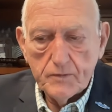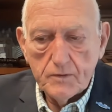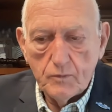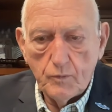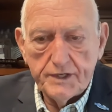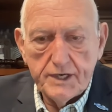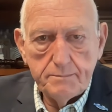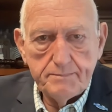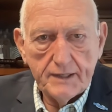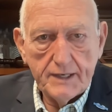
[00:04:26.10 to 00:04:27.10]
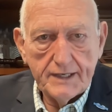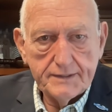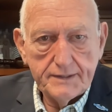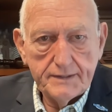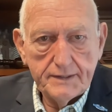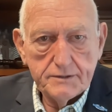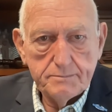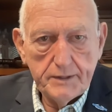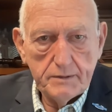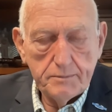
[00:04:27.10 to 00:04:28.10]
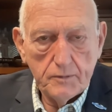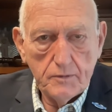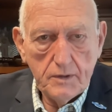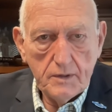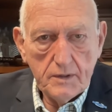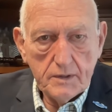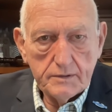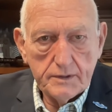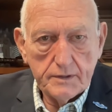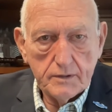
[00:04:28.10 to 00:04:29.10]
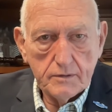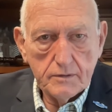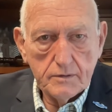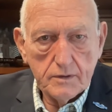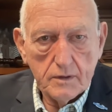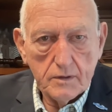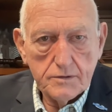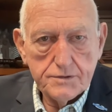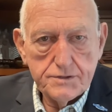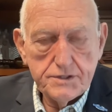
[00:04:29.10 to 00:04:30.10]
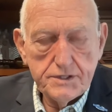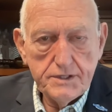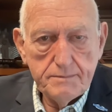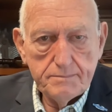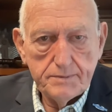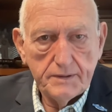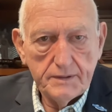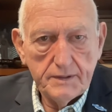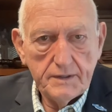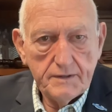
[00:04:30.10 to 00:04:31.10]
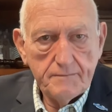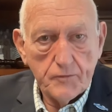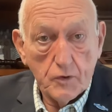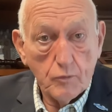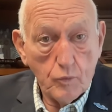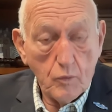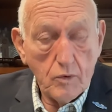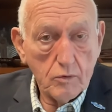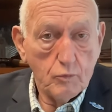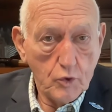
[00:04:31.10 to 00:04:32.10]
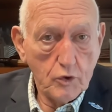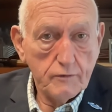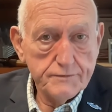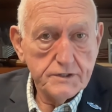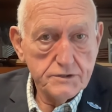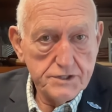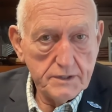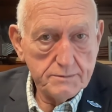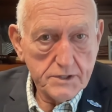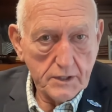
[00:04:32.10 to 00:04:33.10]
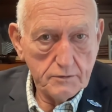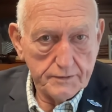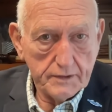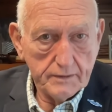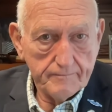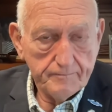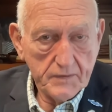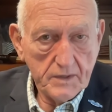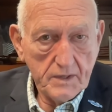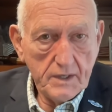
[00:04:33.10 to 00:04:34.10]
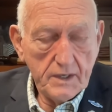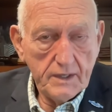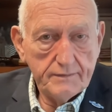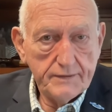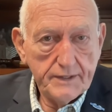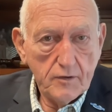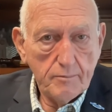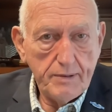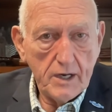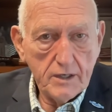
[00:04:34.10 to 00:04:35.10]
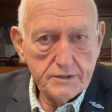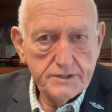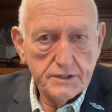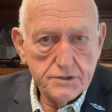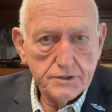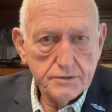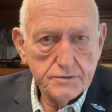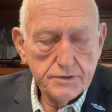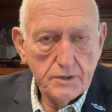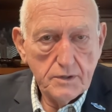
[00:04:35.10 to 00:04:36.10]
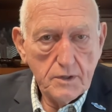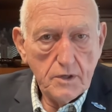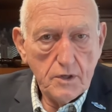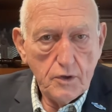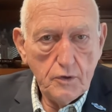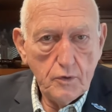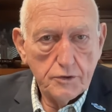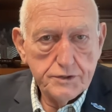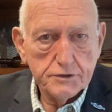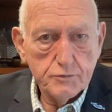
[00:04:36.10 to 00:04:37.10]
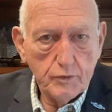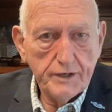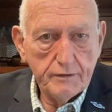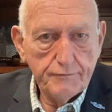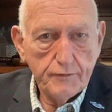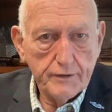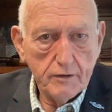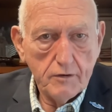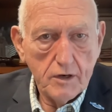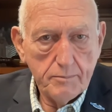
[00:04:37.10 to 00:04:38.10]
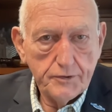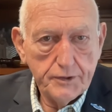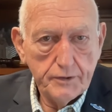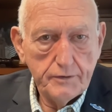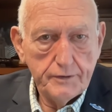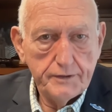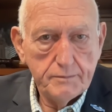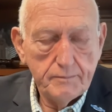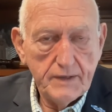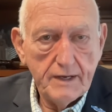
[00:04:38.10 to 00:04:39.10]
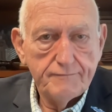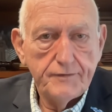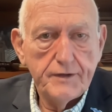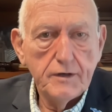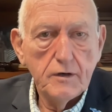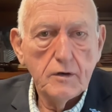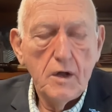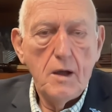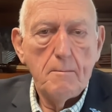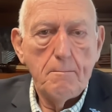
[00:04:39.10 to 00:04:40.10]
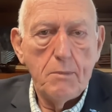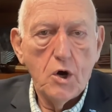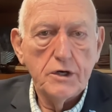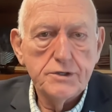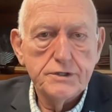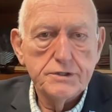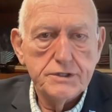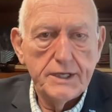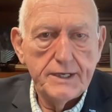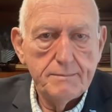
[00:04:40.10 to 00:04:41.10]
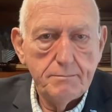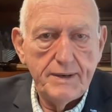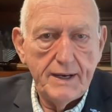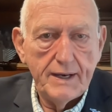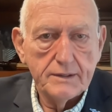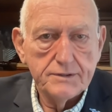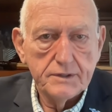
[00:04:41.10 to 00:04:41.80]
we keep electing these people that are sheep or wolves in sheep's clothing, and they are politicians who are just waiting for their opportunity to have their Marxist impact